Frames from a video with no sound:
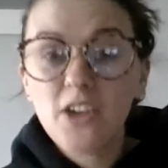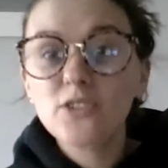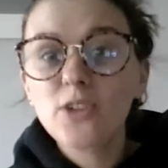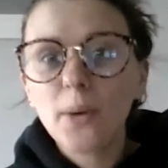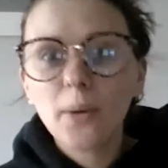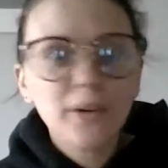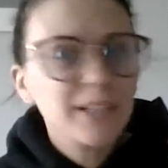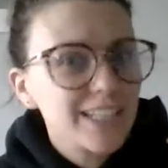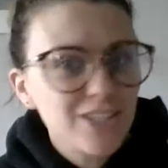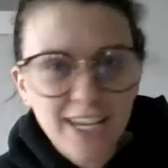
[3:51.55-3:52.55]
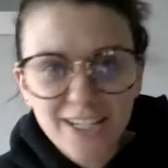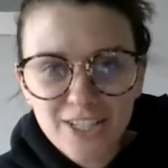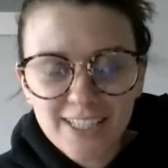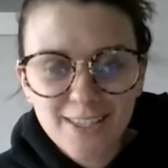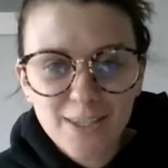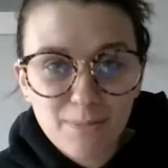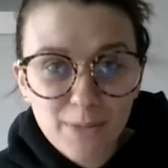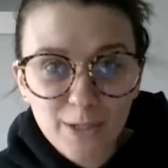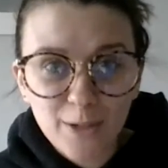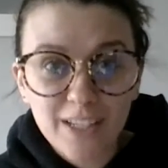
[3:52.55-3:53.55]
totally changes the
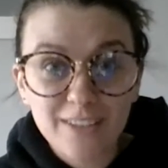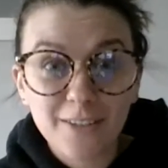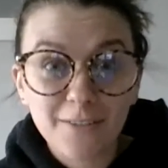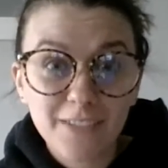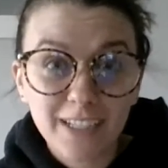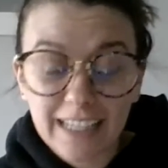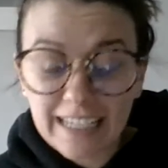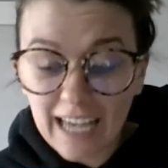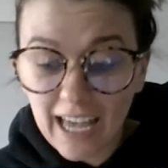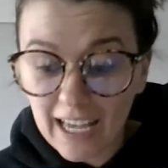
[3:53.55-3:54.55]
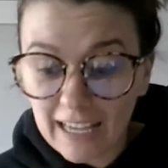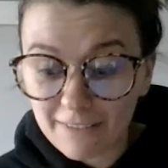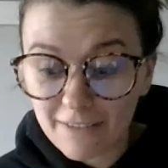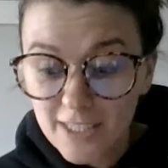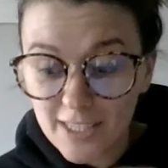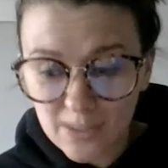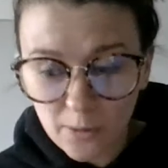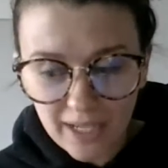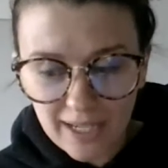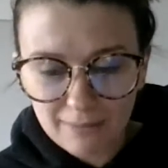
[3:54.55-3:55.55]
mood and the feeling of the
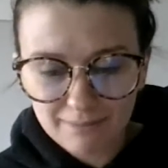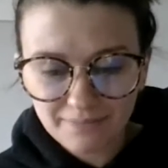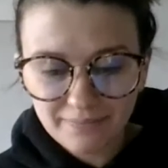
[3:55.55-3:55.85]
story.